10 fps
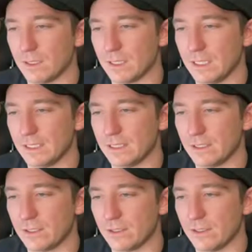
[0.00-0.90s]
Is it a
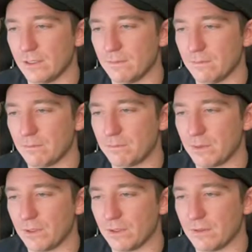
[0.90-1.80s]
good
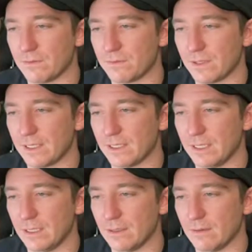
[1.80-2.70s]
burnt
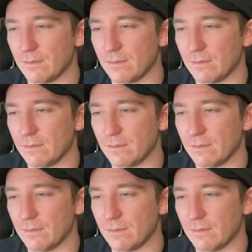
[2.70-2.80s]
friendly